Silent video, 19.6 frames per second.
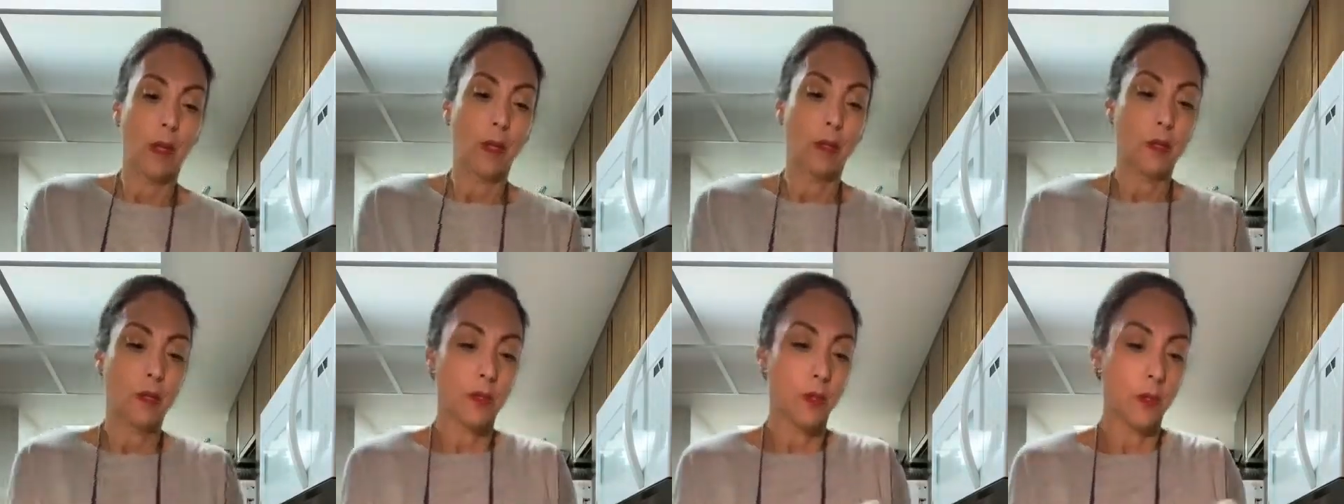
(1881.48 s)

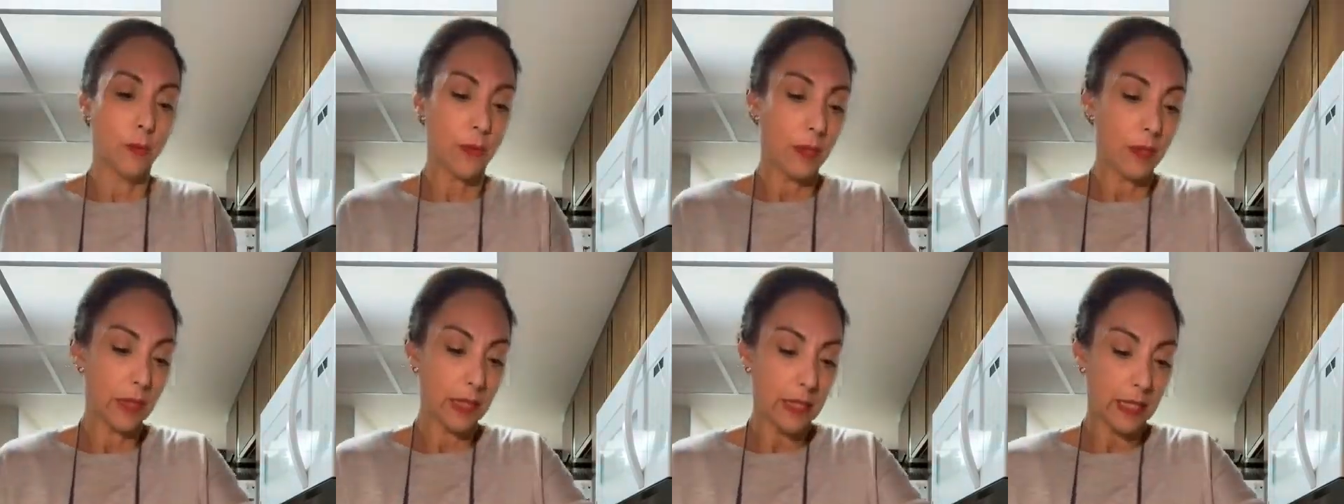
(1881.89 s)
So
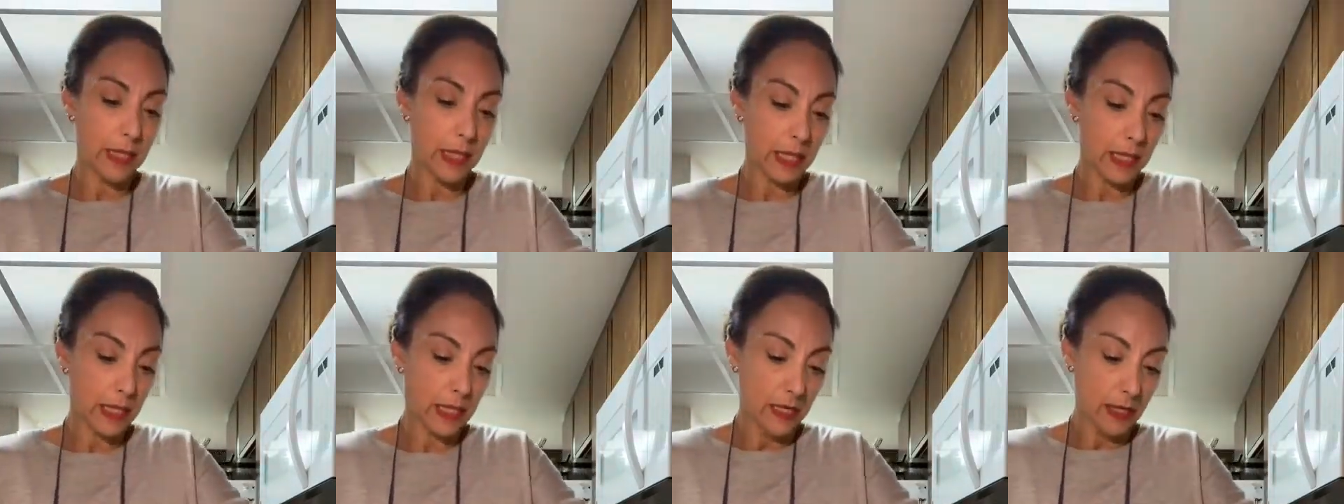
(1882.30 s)
we're gonna
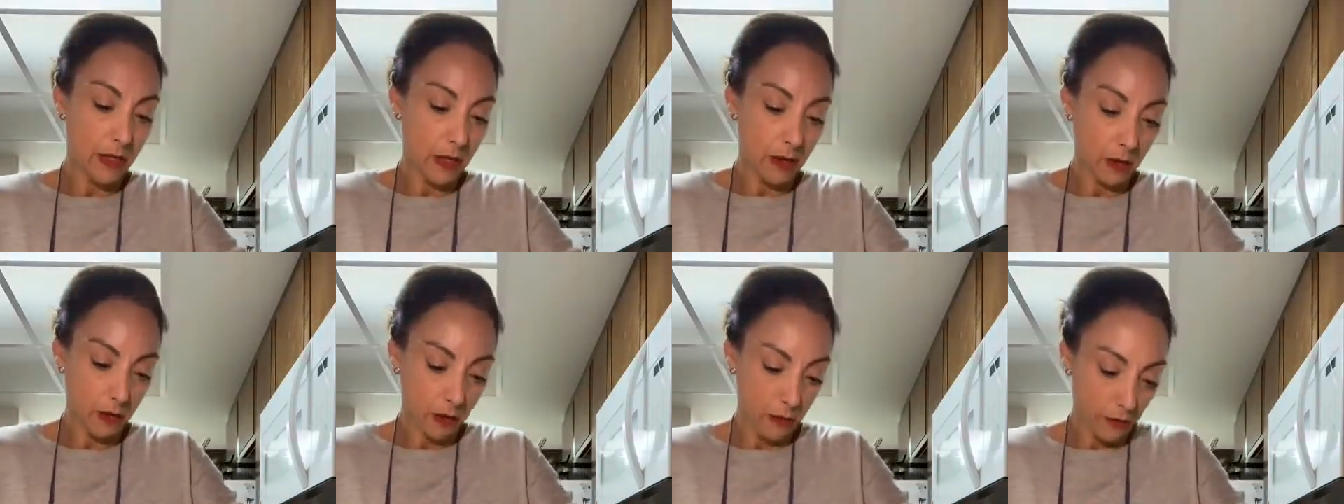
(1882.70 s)
take it
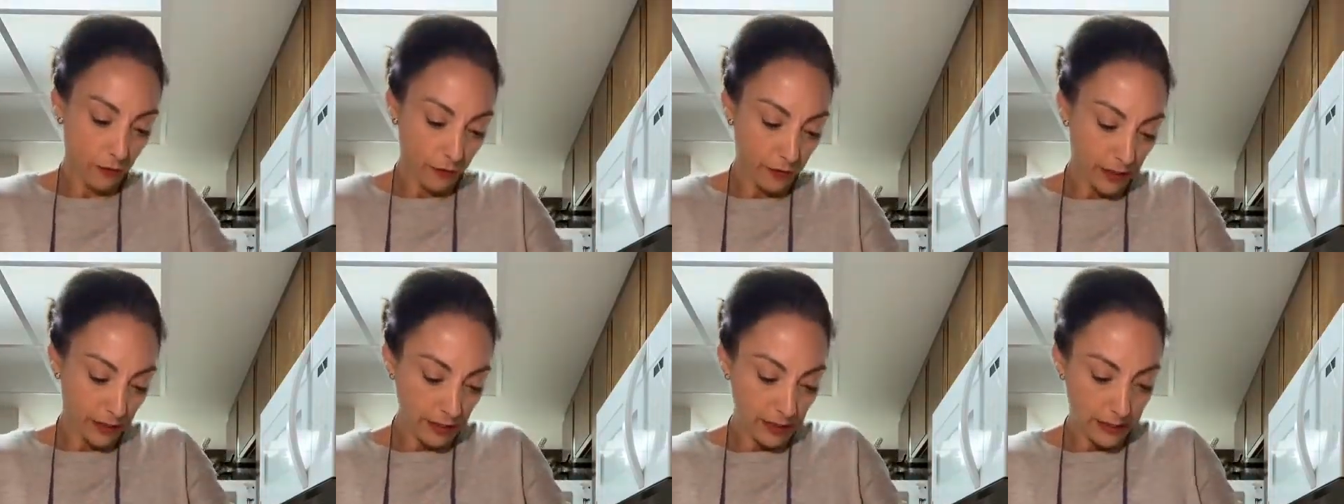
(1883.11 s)
off
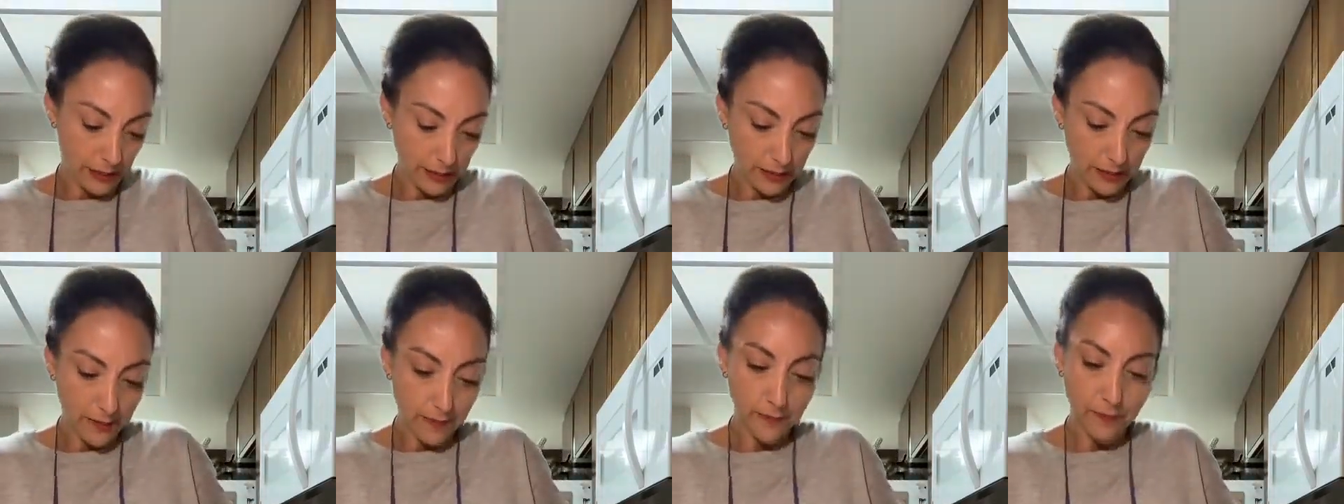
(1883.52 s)

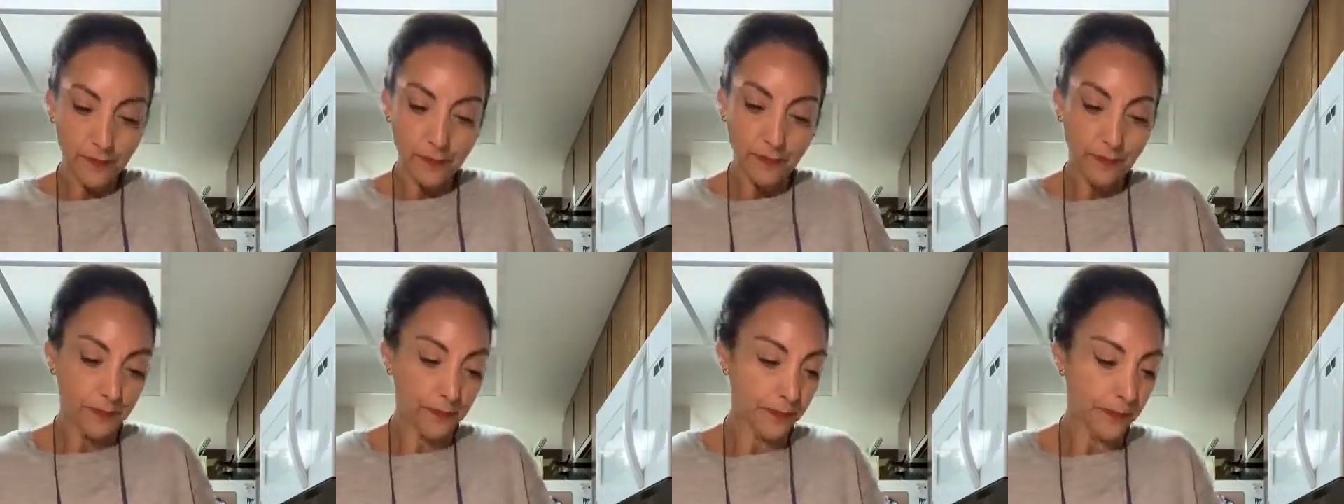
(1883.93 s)
here
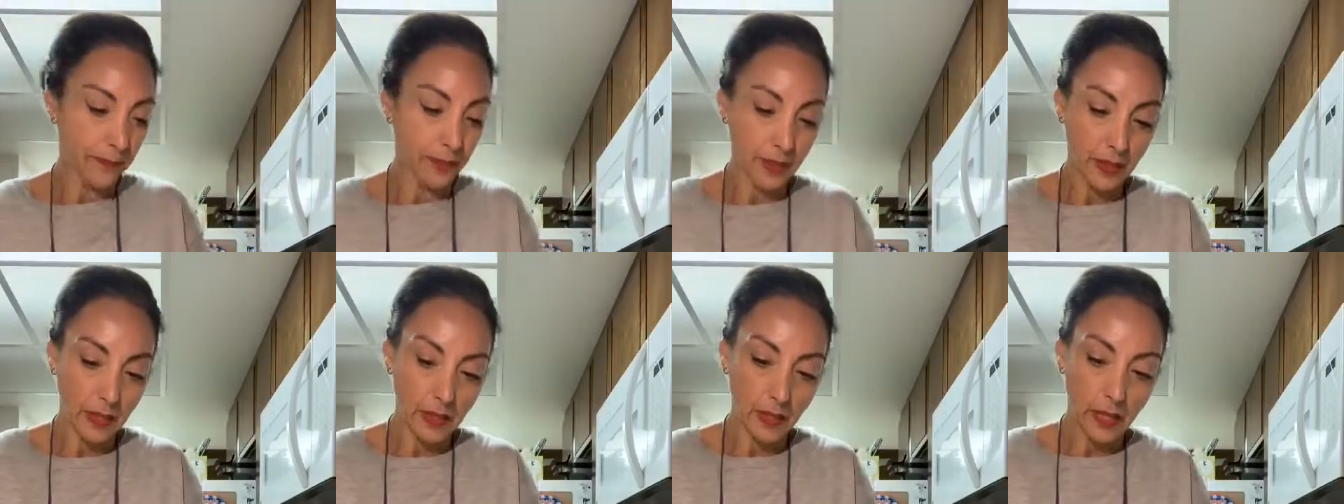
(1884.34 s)

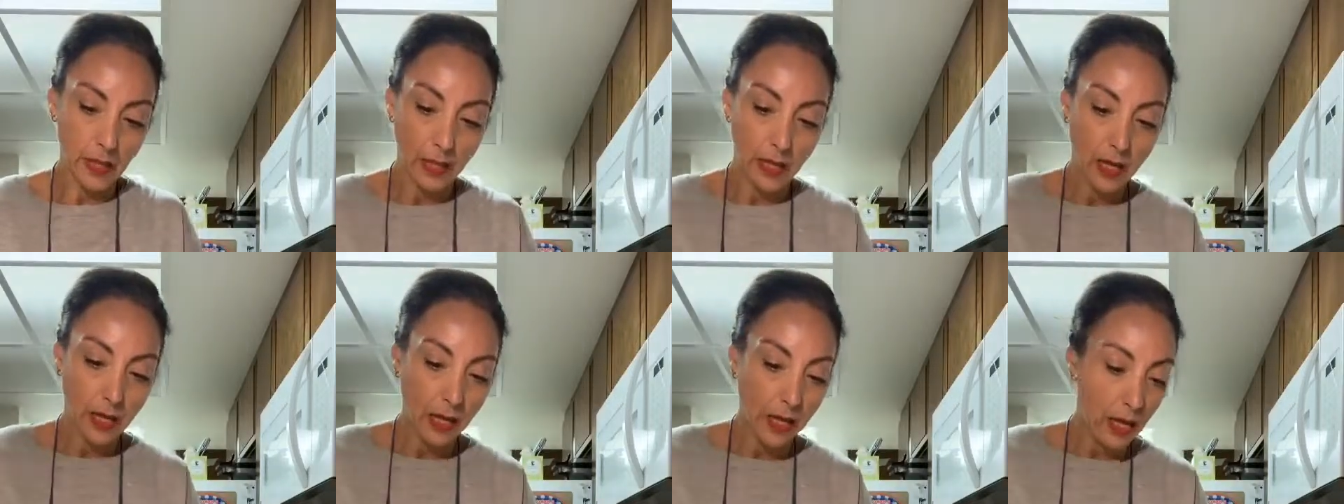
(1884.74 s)

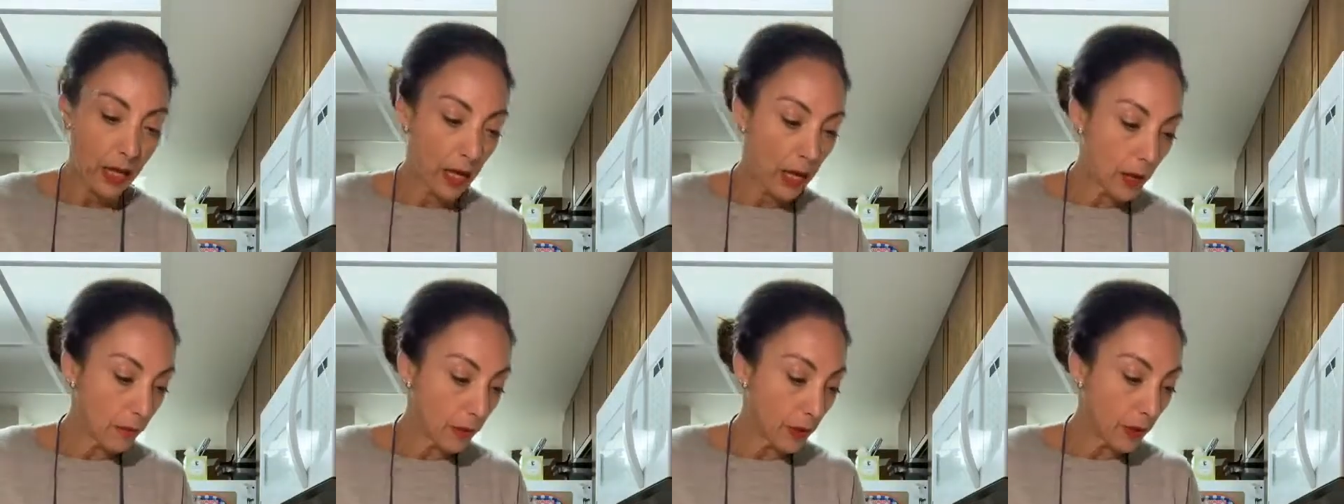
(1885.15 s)

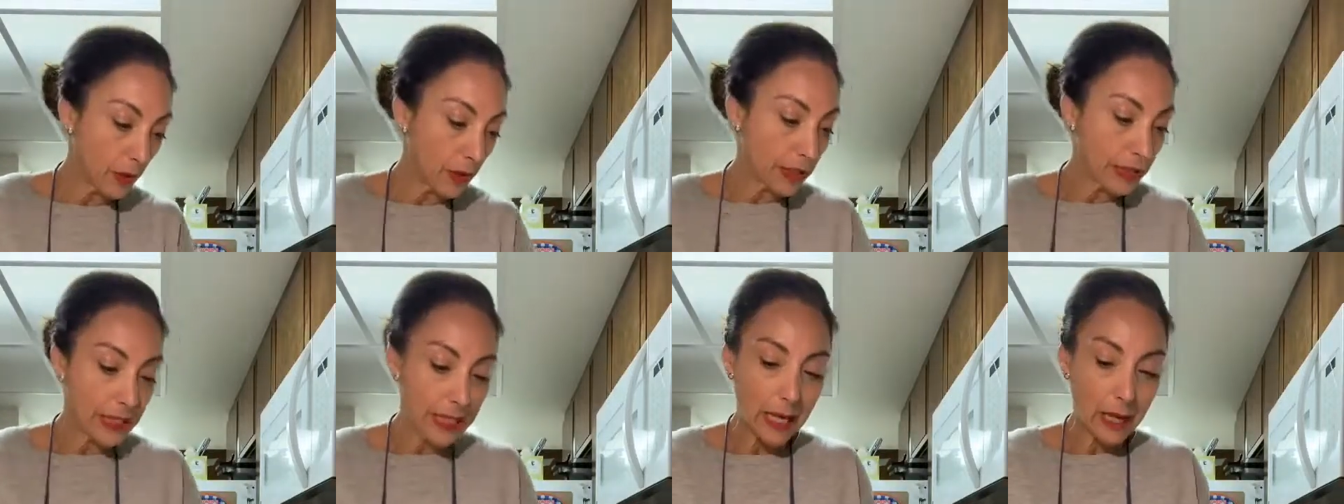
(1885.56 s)
and we're
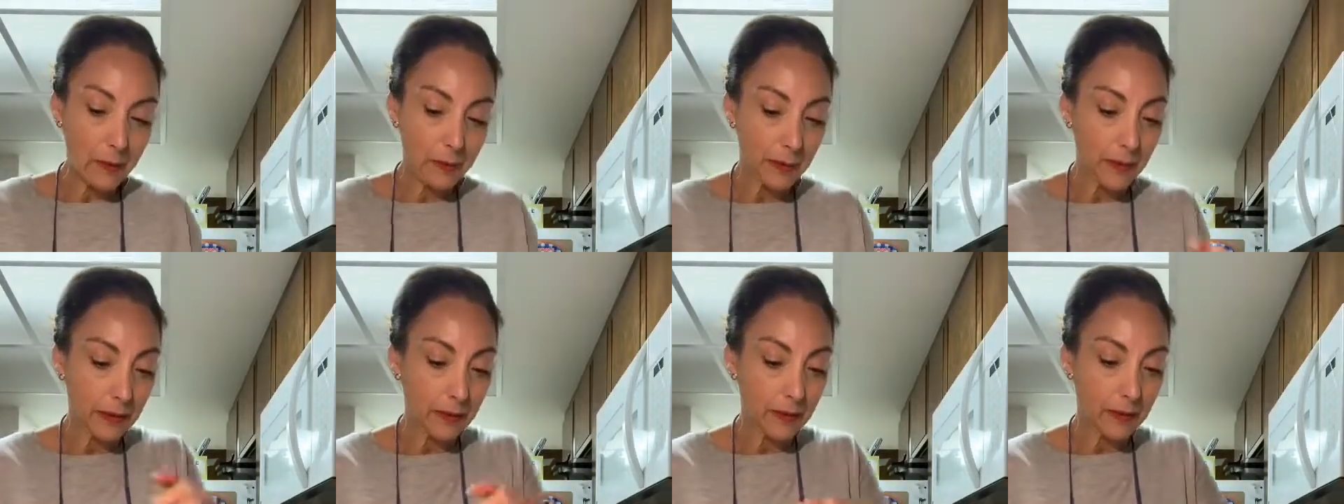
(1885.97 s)
gonna tap
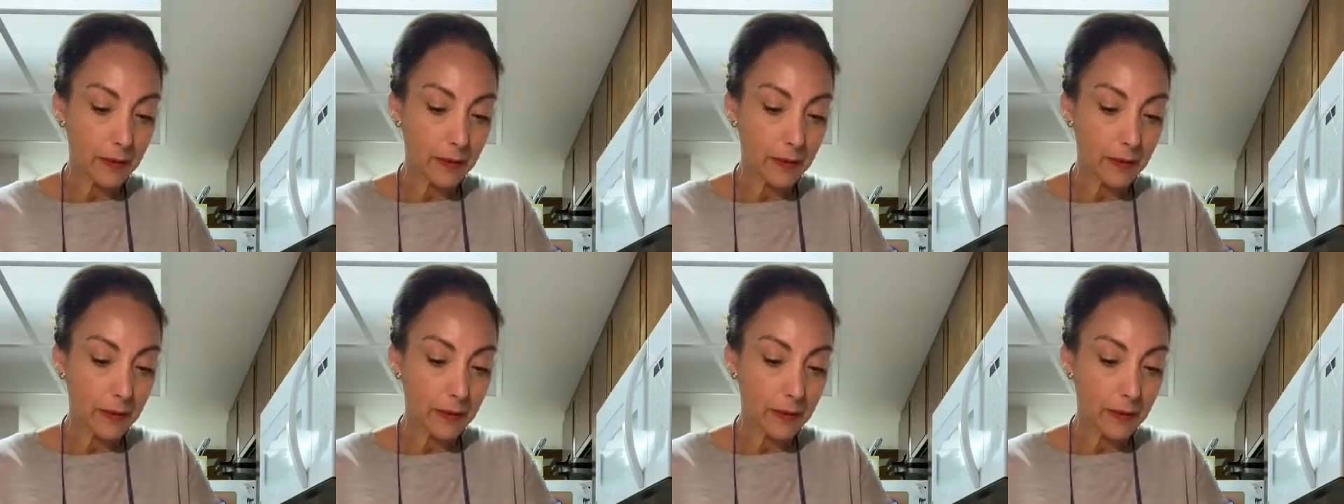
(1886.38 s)
it.